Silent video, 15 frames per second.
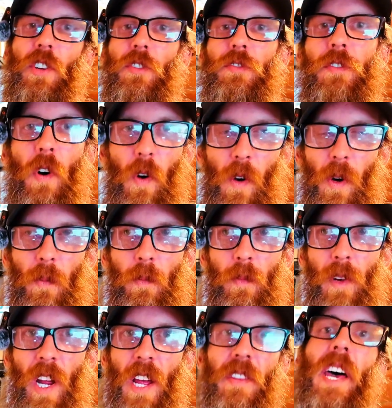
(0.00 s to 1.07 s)
the form
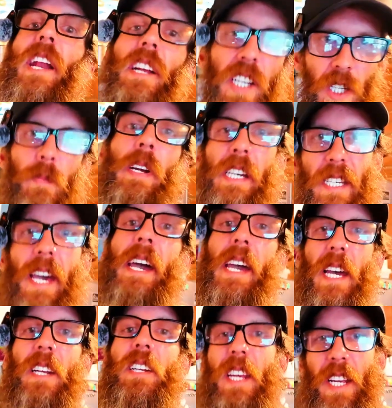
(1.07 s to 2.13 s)
that it could be
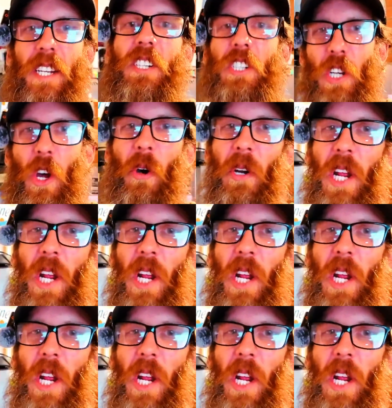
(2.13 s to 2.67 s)
canned in, you know